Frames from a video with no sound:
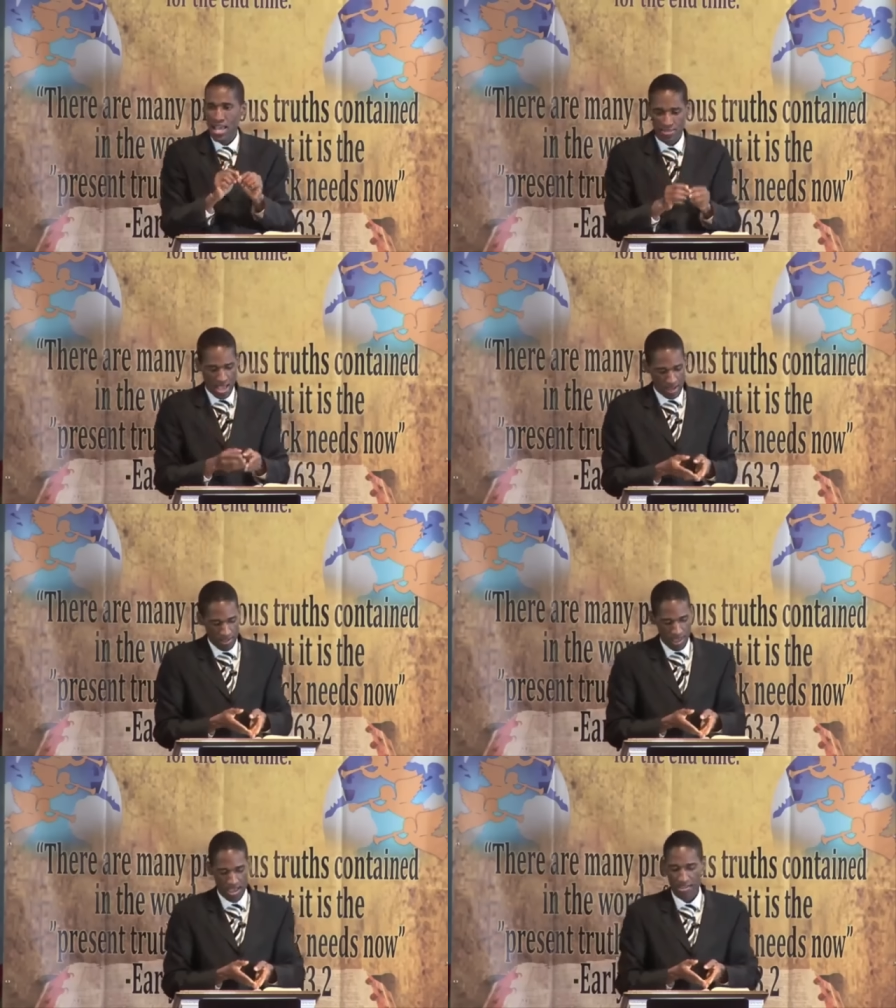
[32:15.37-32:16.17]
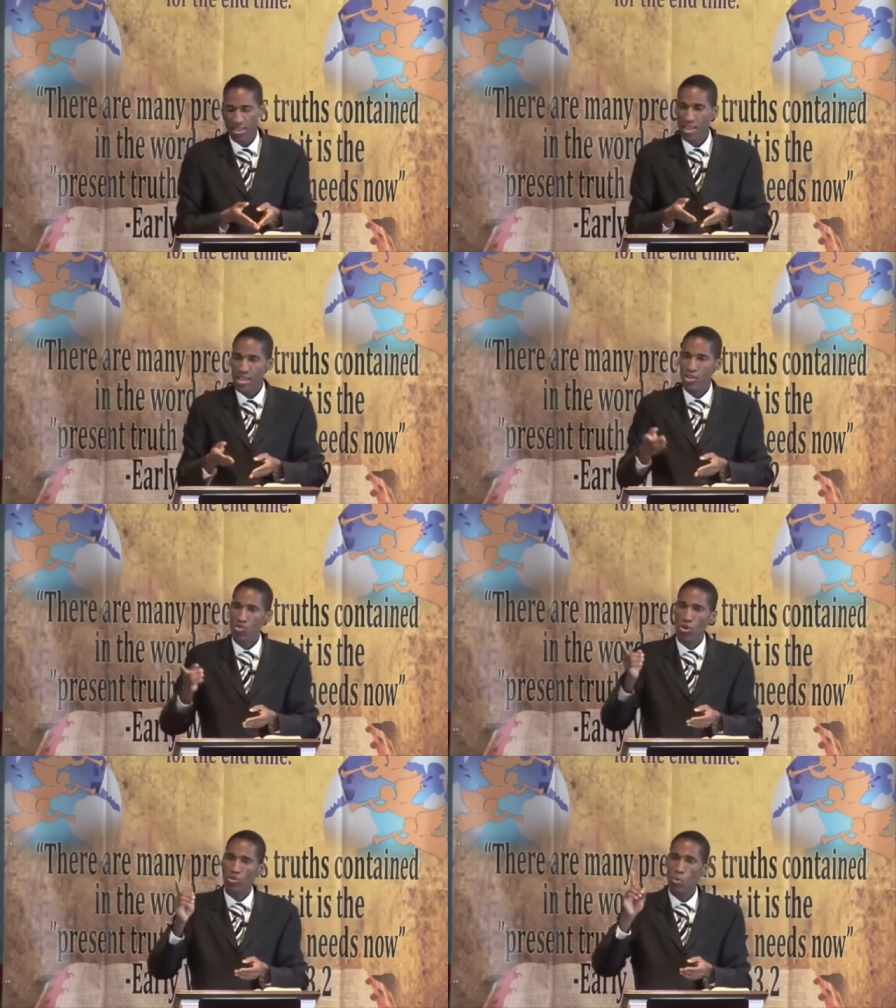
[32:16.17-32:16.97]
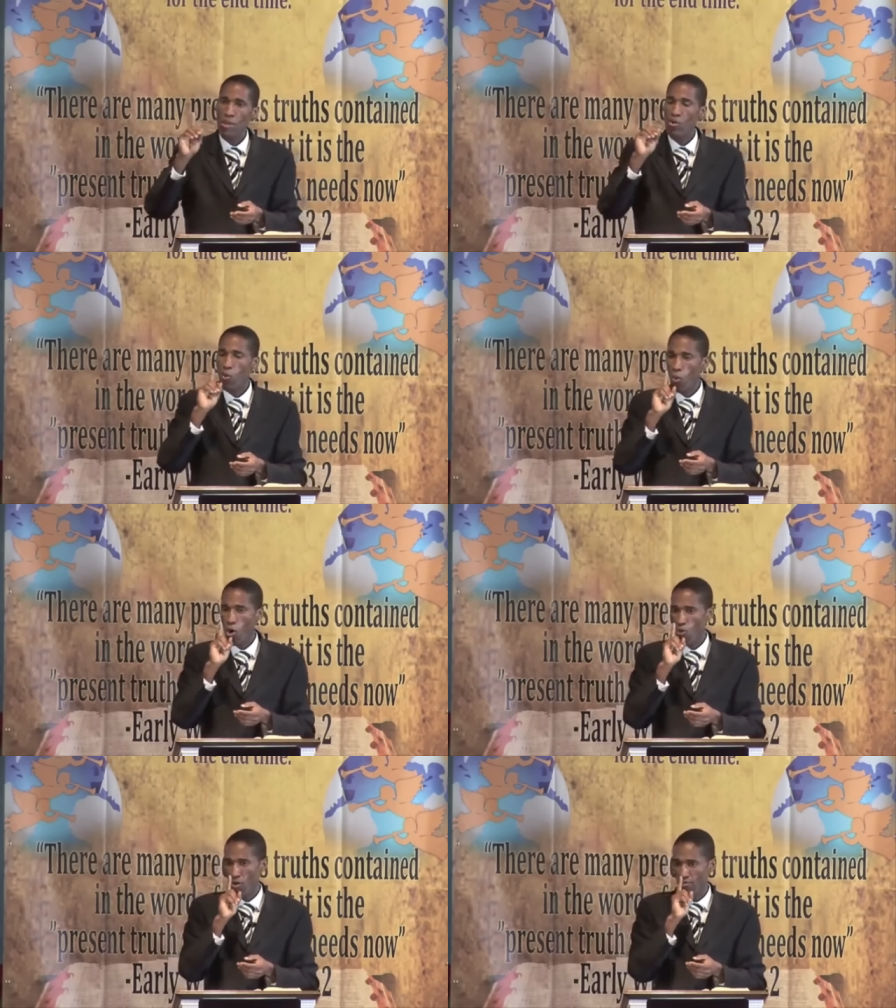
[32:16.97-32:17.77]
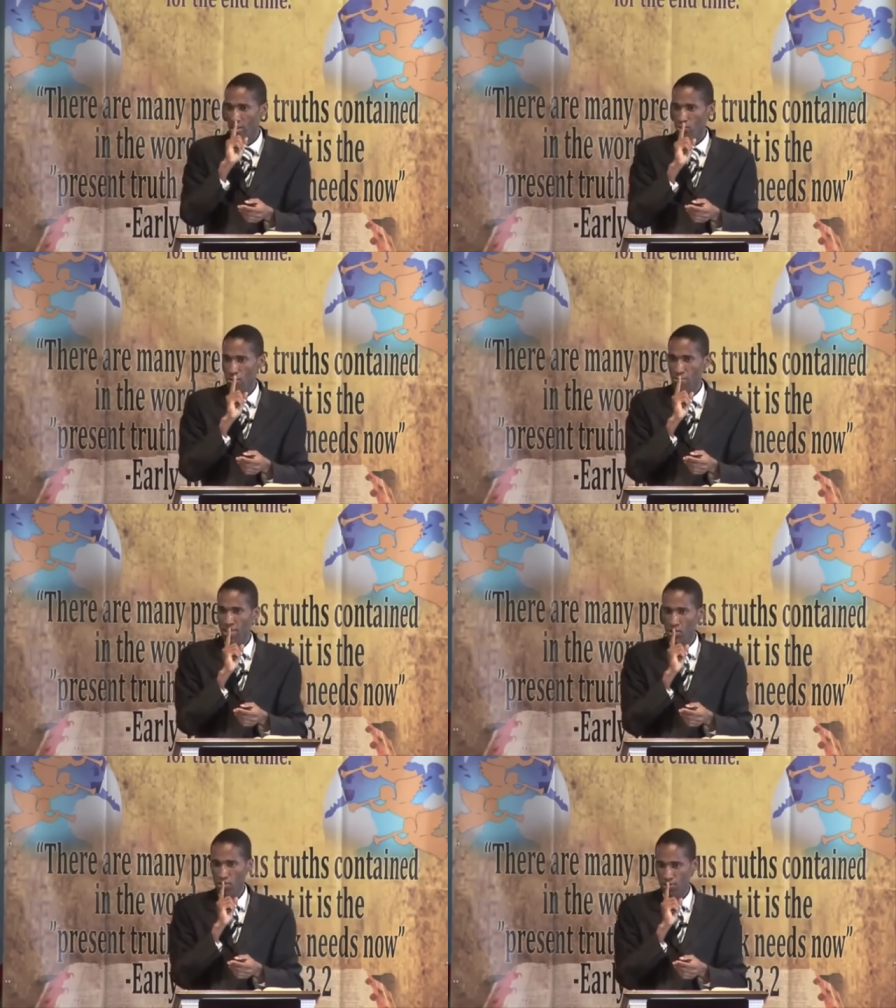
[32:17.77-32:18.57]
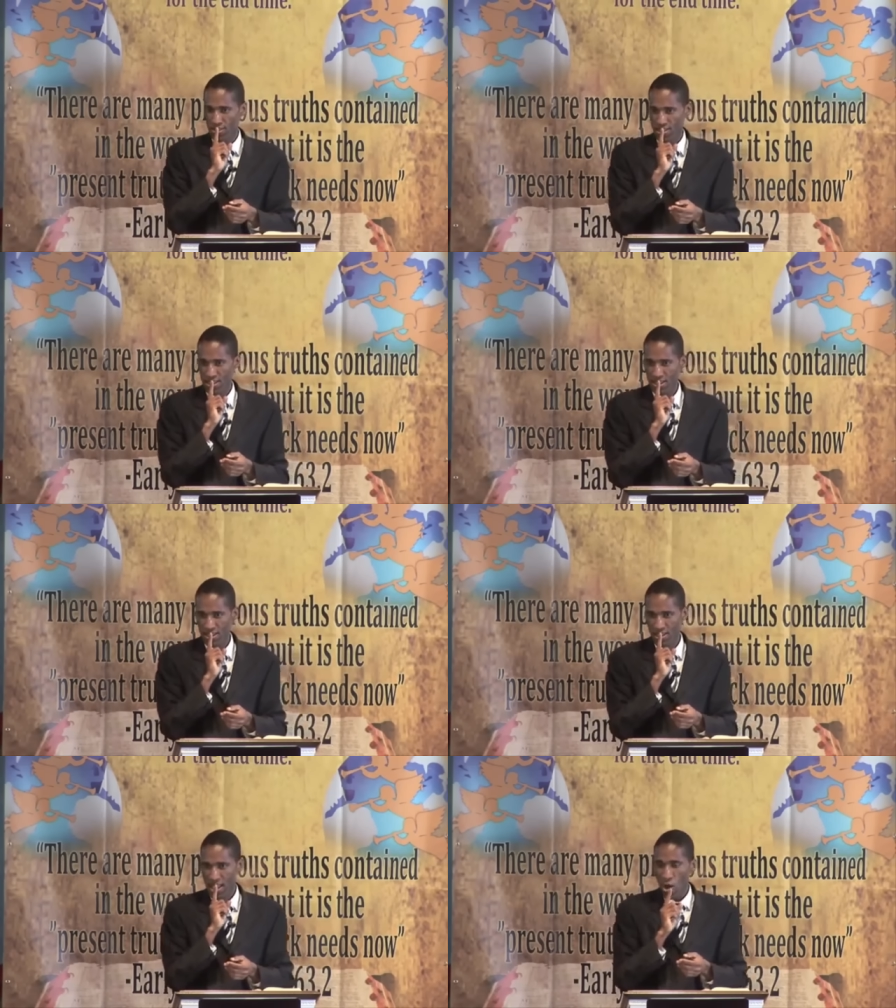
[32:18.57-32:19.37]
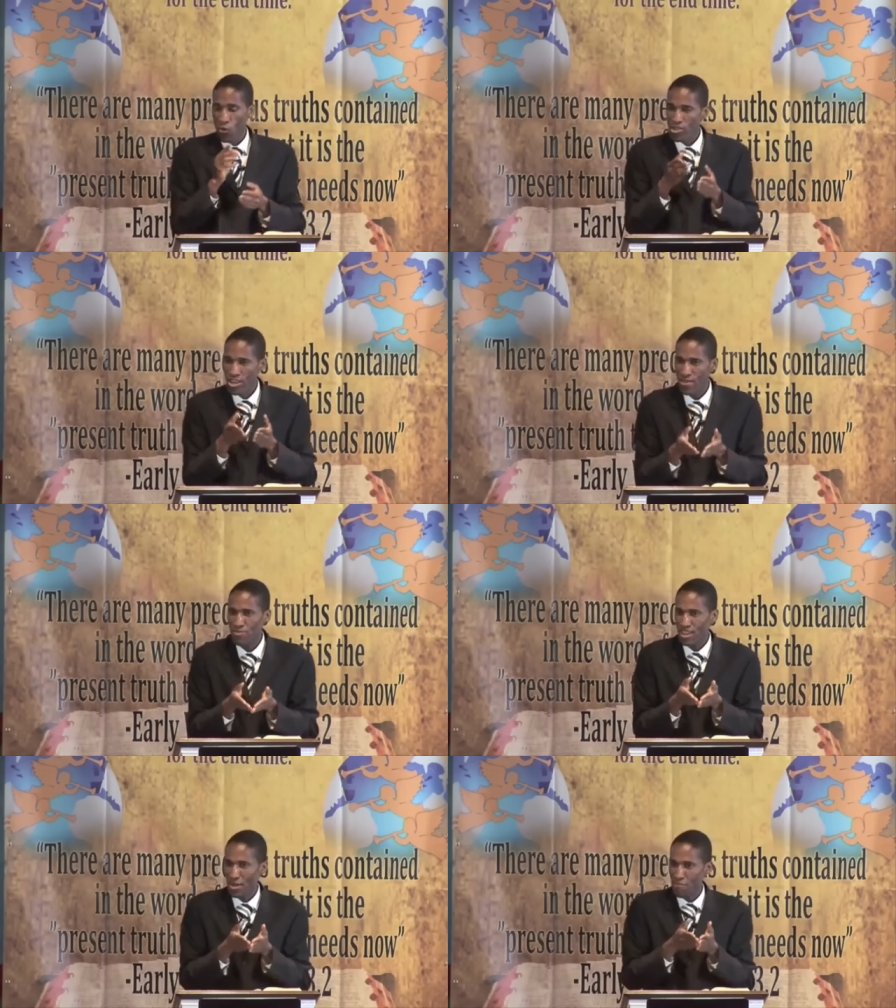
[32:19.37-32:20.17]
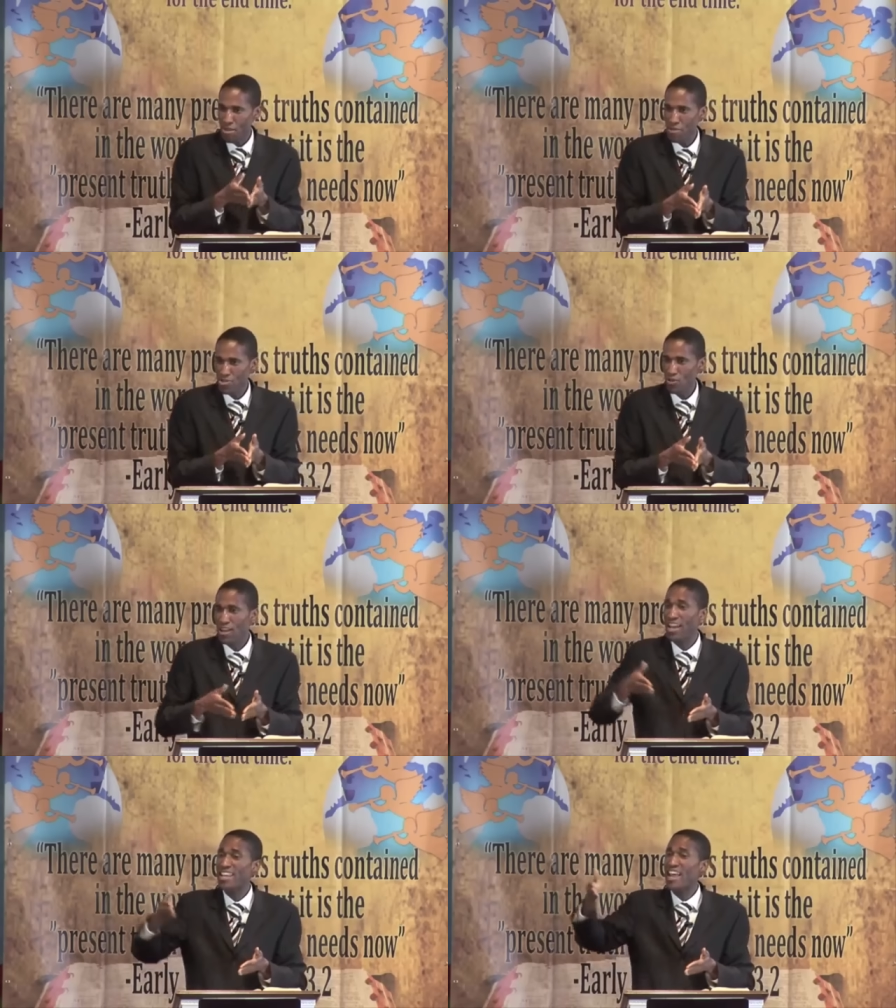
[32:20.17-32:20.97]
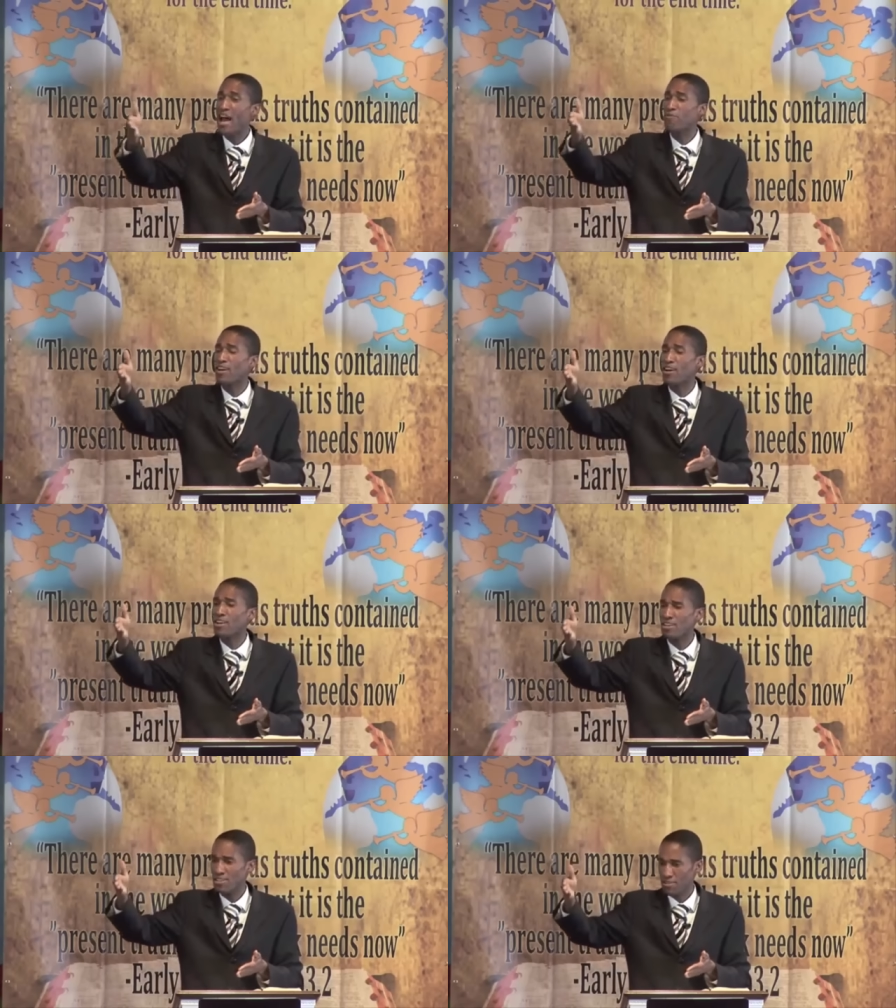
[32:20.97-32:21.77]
And then it says he's going to make war with the remnant of the seed, which keep the commandments of God and have the